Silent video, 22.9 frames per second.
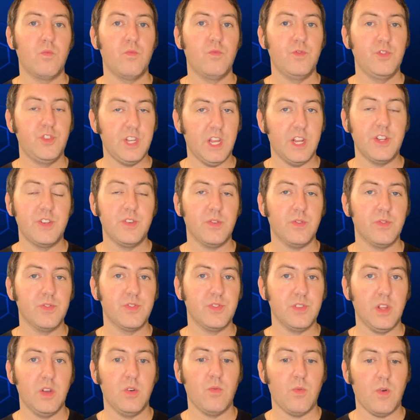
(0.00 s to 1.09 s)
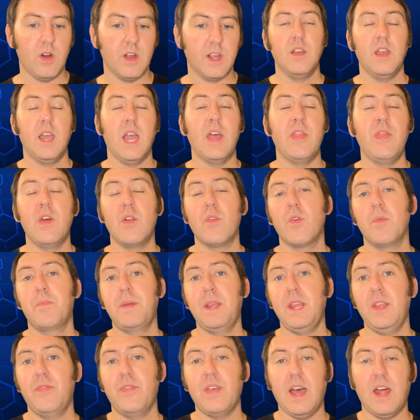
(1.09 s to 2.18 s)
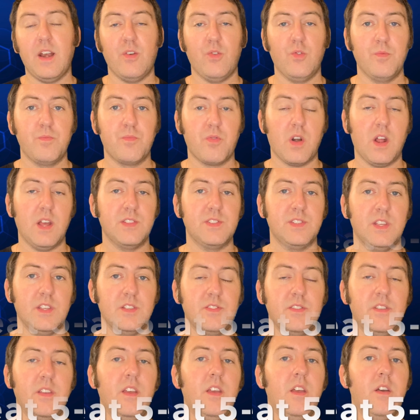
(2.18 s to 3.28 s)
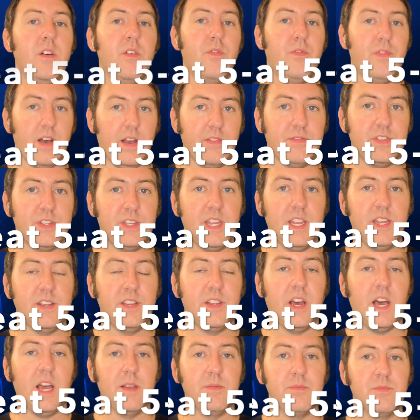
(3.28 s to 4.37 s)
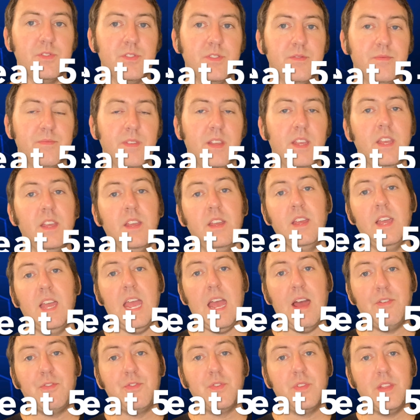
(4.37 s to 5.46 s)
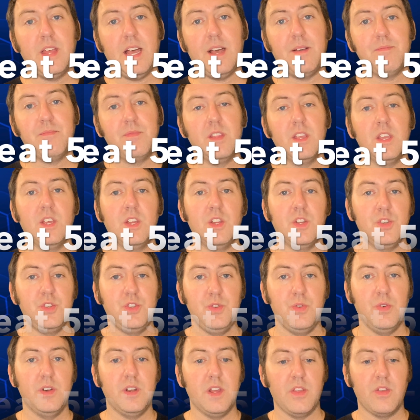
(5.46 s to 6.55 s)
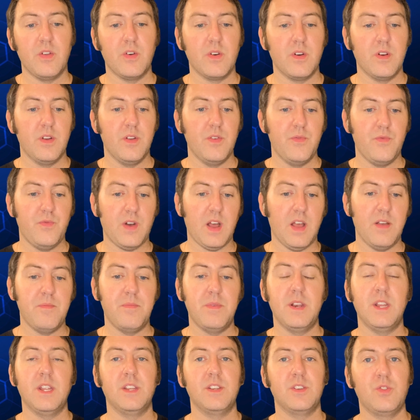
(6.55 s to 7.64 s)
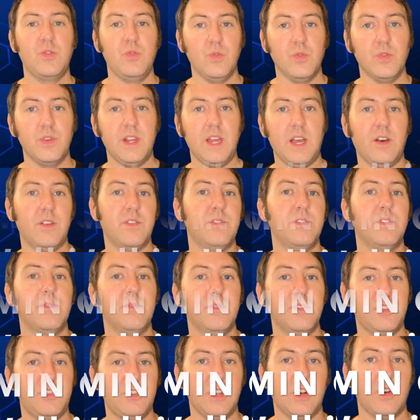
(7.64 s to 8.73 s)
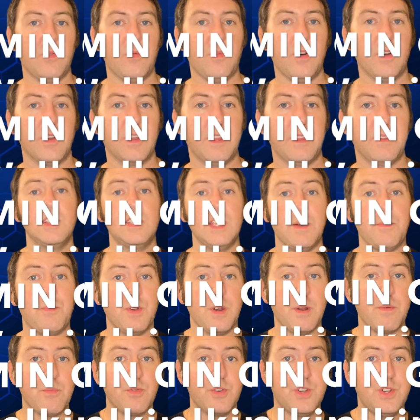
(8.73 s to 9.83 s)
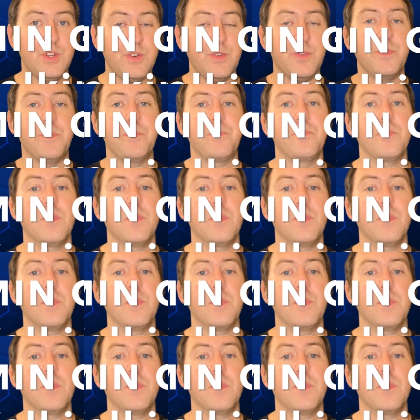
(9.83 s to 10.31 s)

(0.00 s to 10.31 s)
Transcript: gentle, slow walking, and then repeat that whole process five to 10 times. After that, do another five minute cool down with gentle walking. Example number two